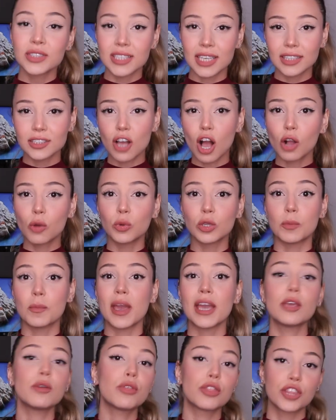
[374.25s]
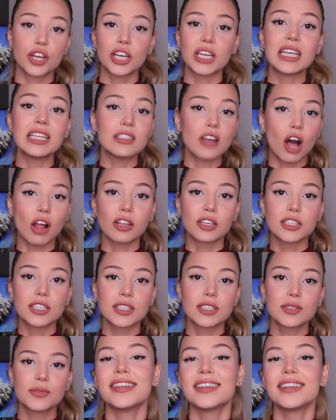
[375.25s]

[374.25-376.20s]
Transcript: TikTok would pay you thirty dollars.